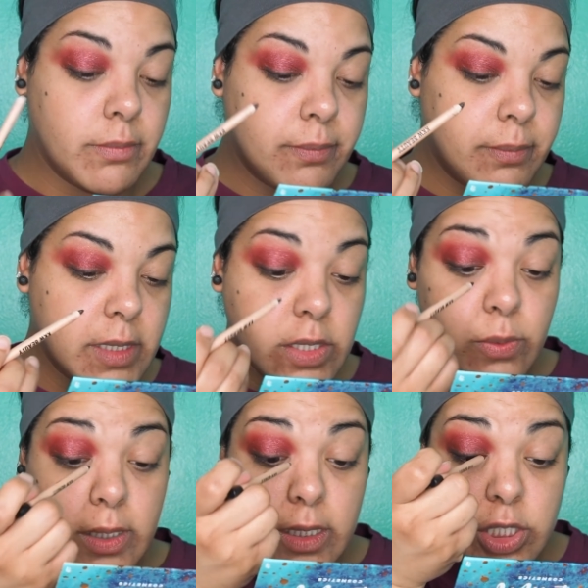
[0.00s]

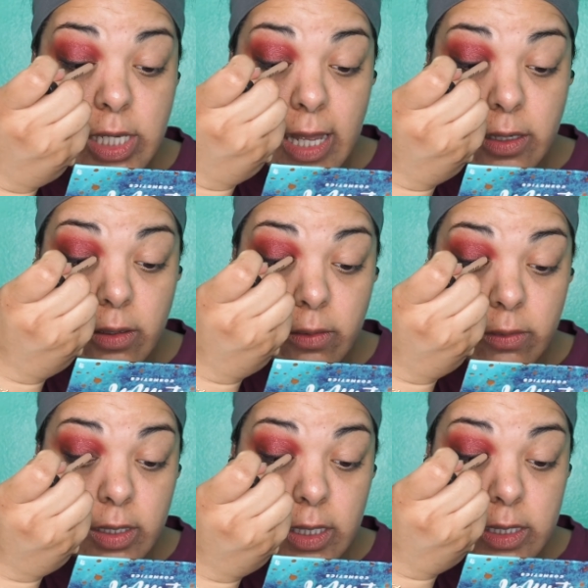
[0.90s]
between the shadow
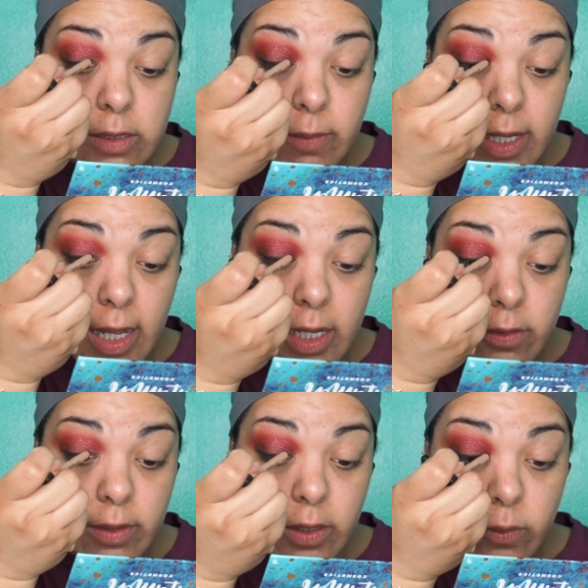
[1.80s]
because my eye
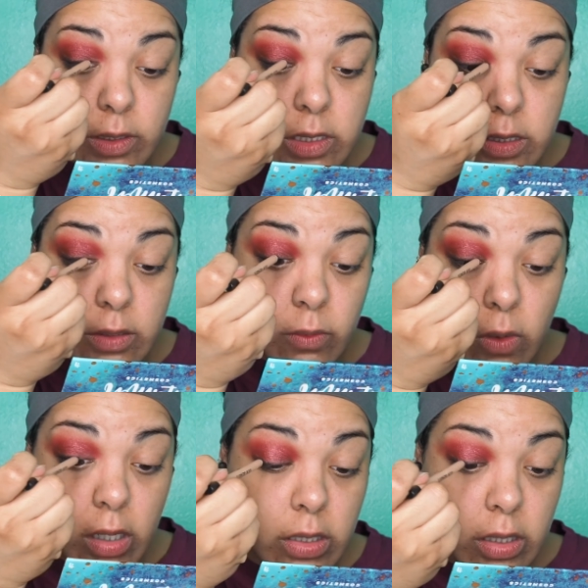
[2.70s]
already wants to
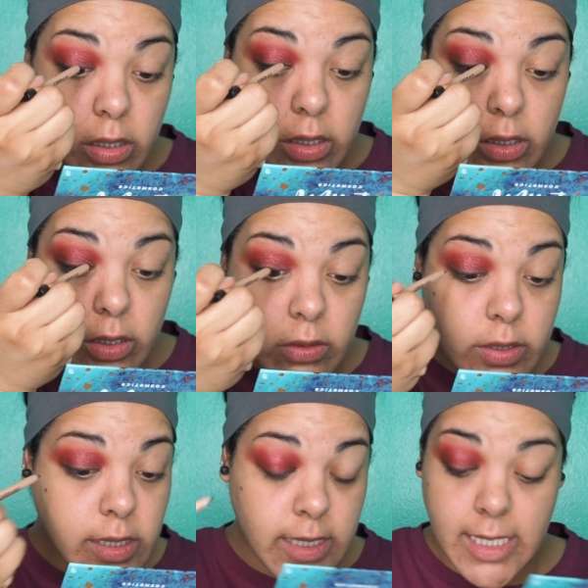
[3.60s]
water. You're
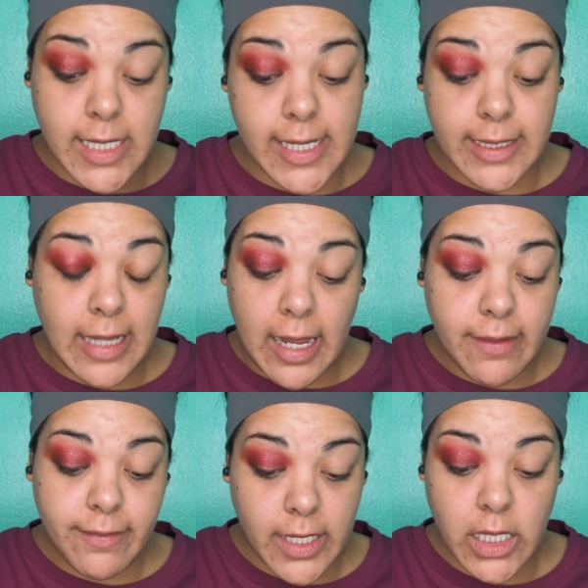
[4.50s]
seeing it
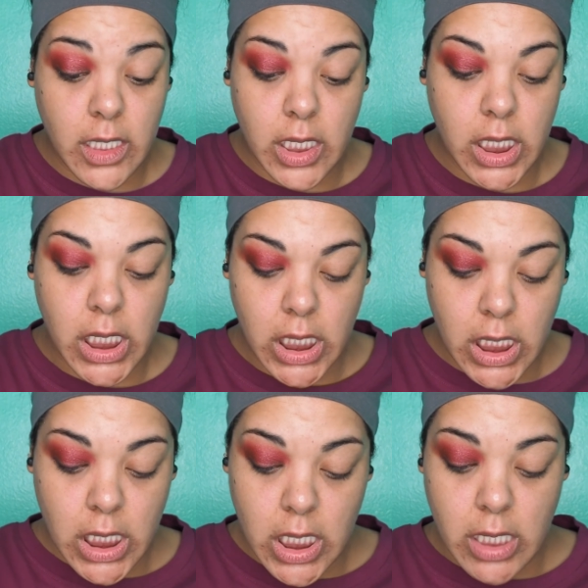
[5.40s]
live here.
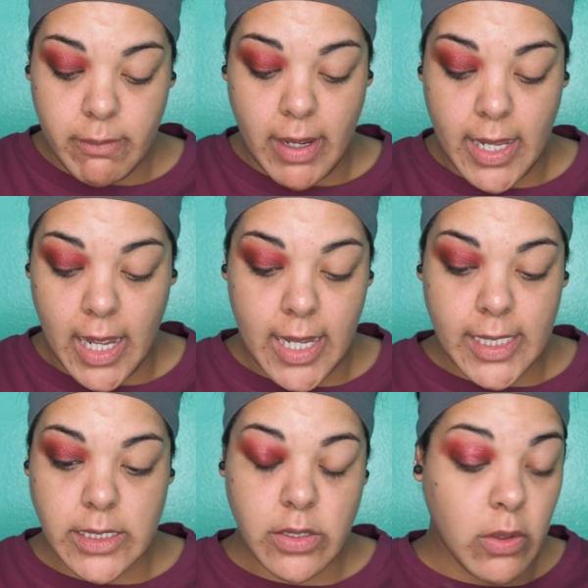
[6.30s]
My
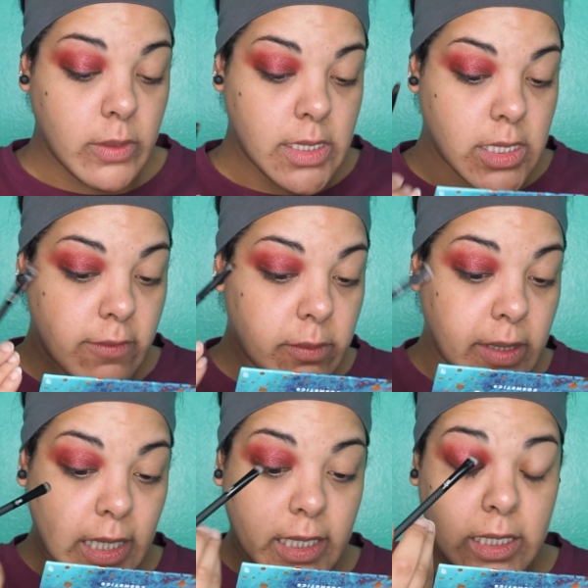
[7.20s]
eyes always giving me,
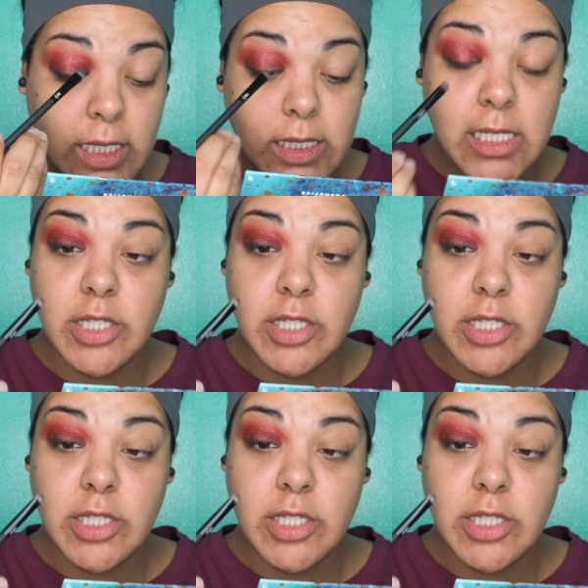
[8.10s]
like, lately it's